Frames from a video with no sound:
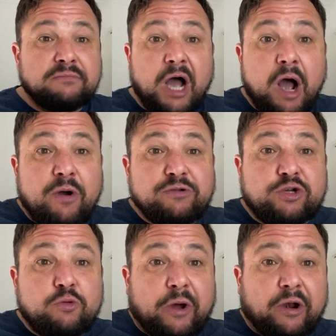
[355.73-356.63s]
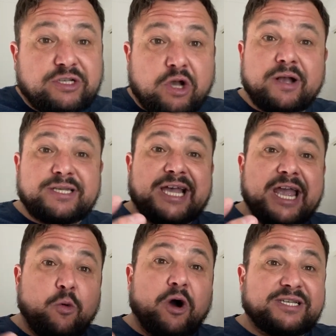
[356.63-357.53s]
I won't talk bollocks. I
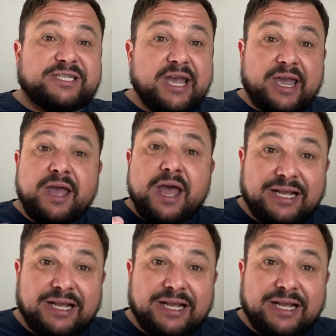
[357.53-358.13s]
say what I see.